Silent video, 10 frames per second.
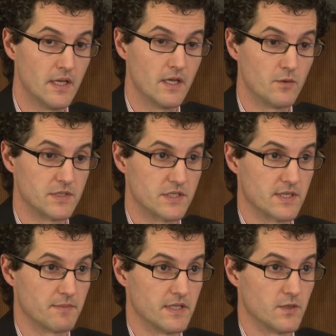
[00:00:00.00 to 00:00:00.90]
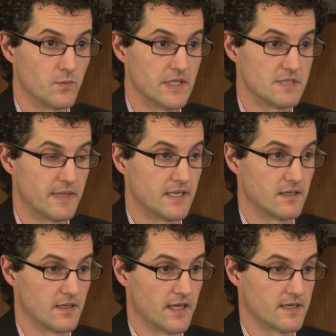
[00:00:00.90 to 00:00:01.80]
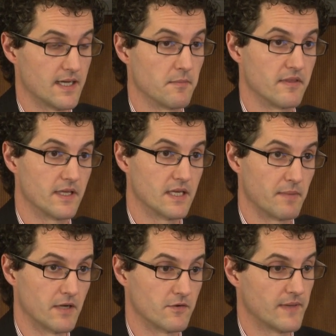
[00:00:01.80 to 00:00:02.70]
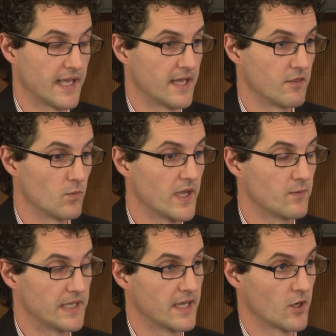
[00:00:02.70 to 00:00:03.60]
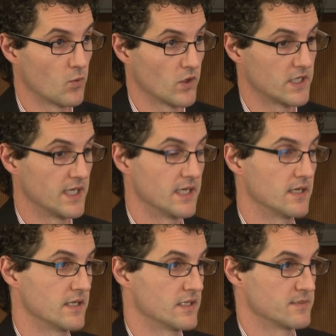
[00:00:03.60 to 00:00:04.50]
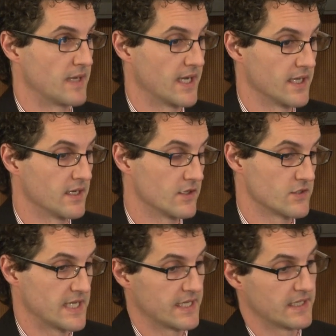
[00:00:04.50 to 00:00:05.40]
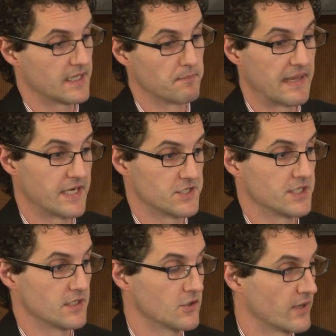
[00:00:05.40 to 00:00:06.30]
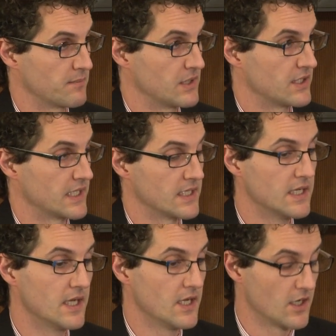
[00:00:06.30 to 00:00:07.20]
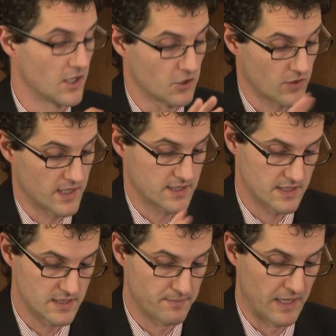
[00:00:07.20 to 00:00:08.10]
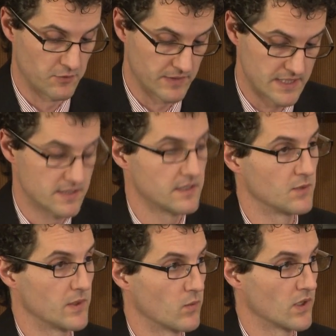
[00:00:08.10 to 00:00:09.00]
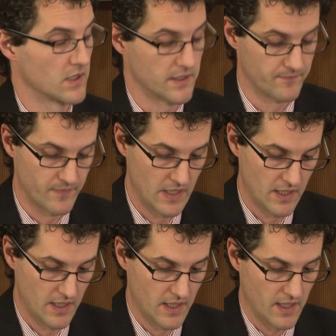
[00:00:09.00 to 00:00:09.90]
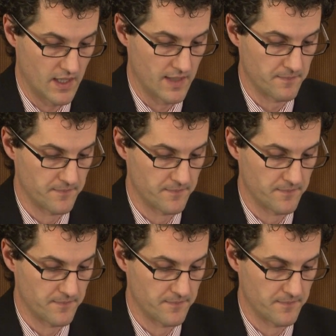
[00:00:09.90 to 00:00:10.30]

which is something that we spend a lot of time thinking about. And the way we get our work done is by understanding and managing credibility across these boundaries that we work on. Um,